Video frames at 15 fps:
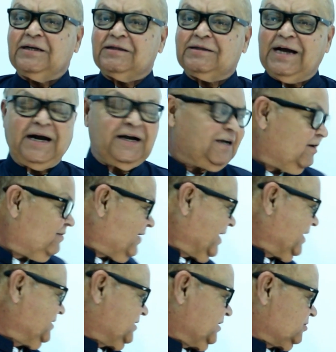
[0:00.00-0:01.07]
That
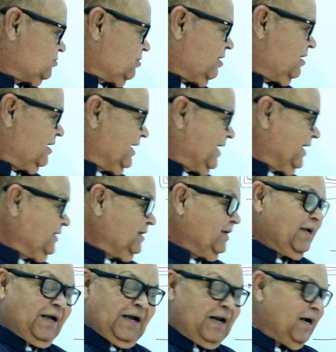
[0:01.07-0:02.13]
device is called as
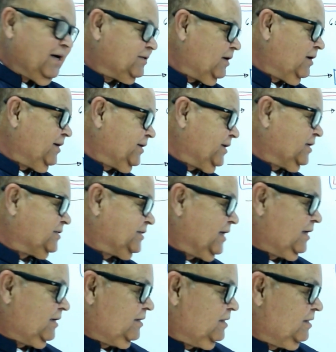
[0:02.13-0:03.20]
electrolytic
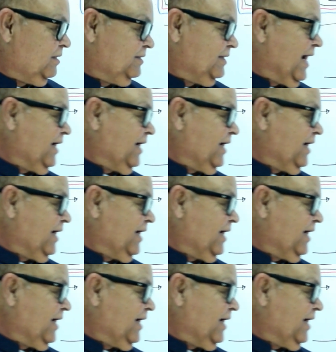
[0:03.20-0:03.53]
cell. That